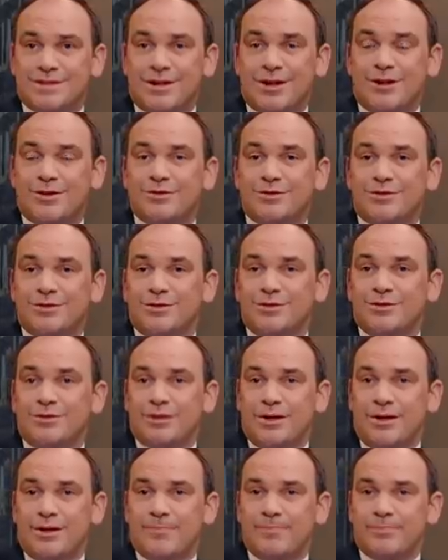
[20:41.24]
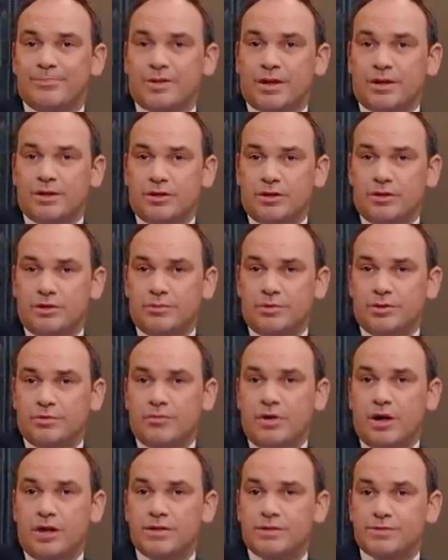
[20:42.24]
to go and do human
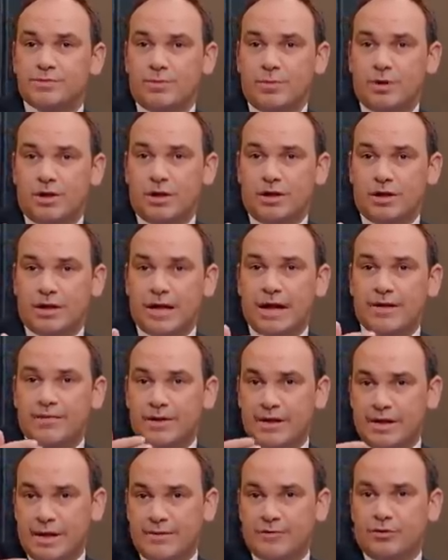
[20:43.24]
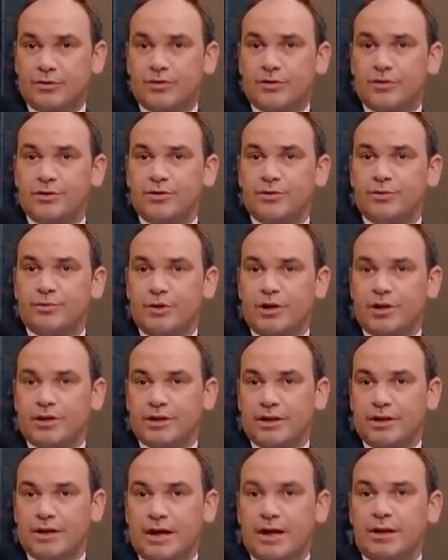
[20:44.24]
rights work at the level that you're
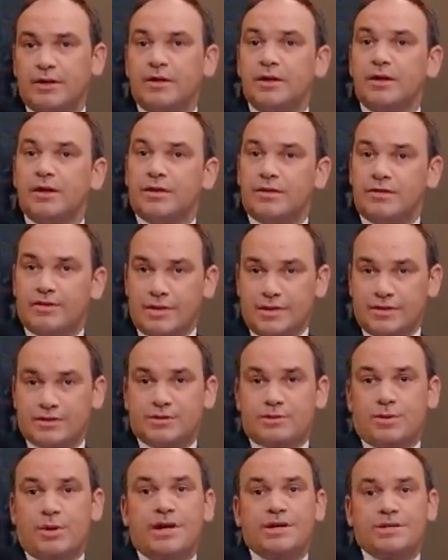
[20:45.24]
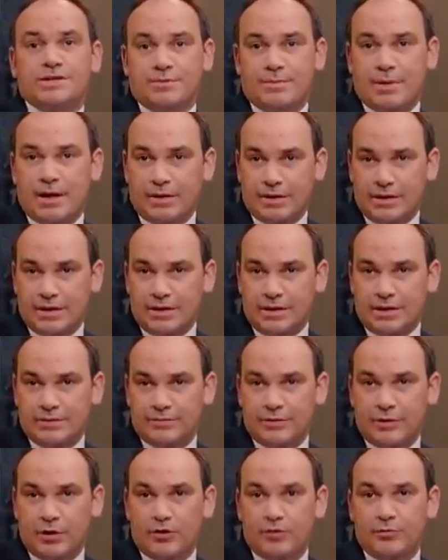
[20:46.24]
working at thinks twice about getting
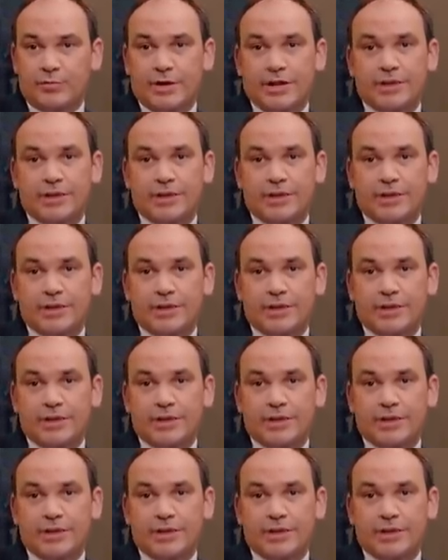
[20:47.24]
involved